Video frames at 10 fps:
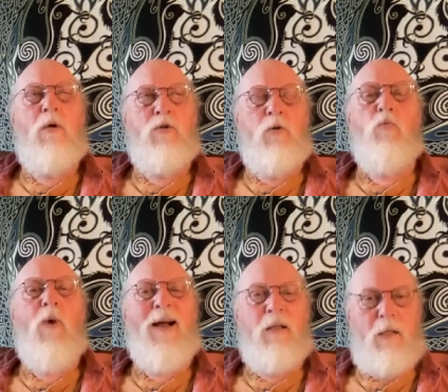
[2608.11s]

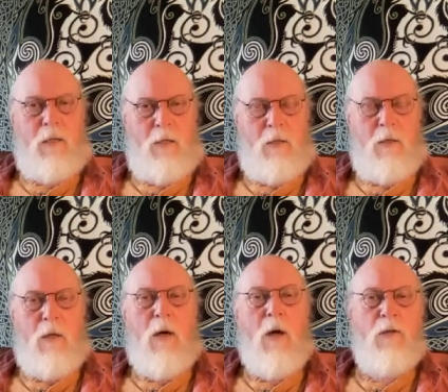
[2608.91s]
directly
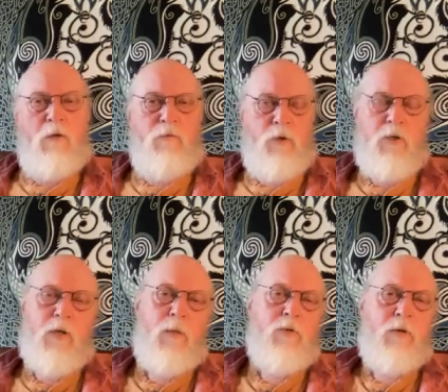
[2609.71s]
on the
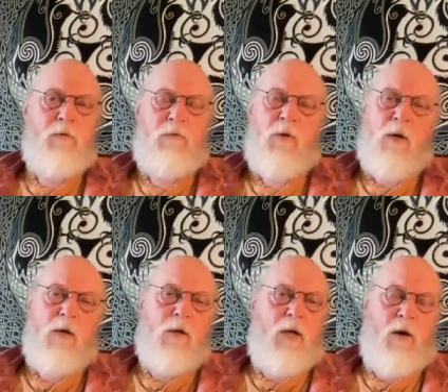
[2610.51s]
footsteps of
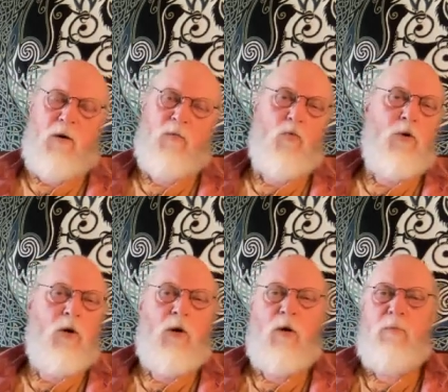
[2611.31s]
Karen
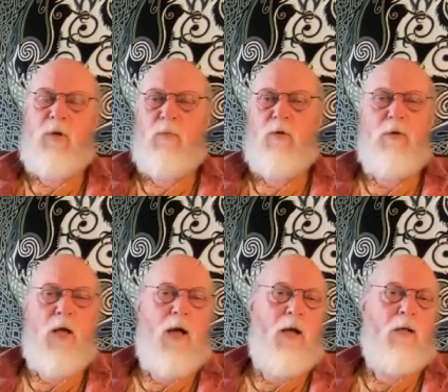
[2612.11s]
Woodall, Bill
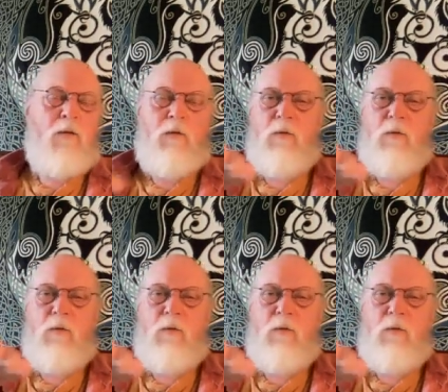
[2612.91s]
Burnett,